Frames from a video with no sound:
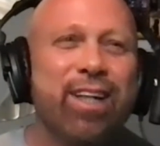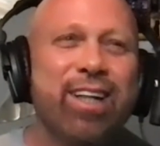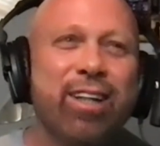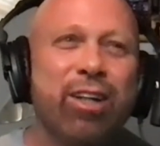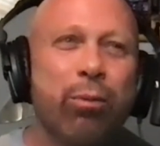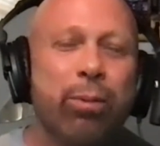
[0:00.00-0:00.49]

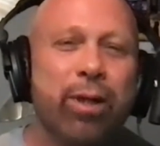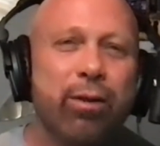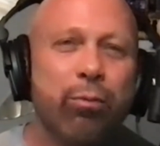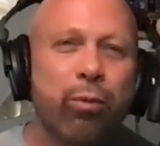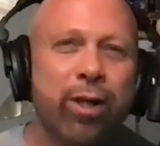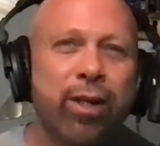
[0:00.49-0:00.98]
you know, but
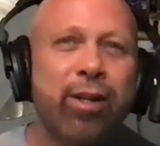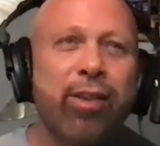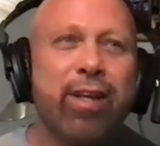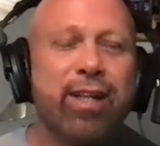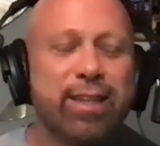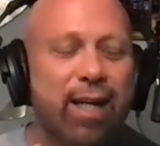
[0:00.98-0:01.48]
one of the
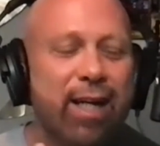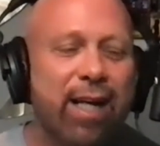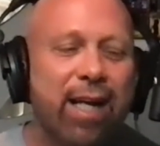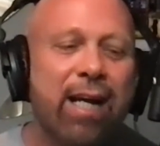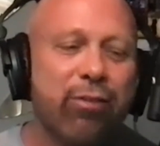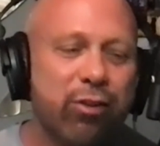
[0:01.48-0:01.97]
things I
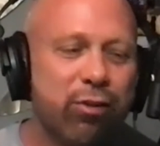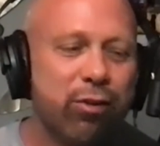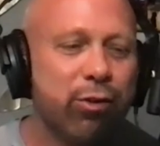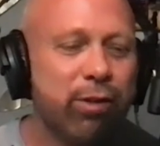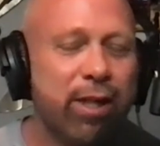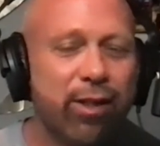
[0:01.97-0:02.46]
have to
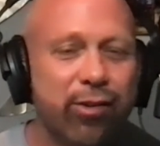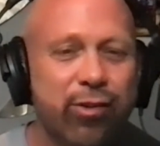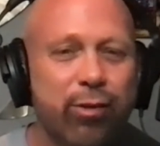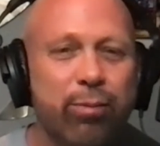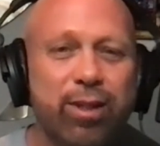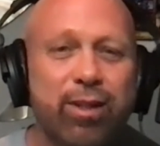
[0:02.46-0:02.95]
address
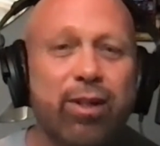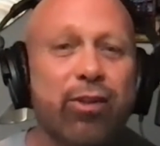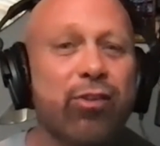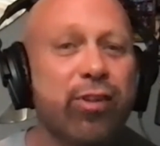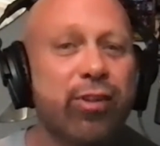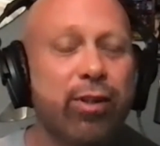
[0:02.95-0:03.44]

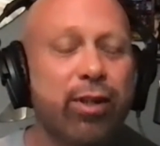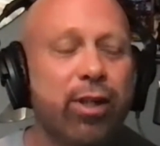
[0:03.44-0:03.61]
because, yeah.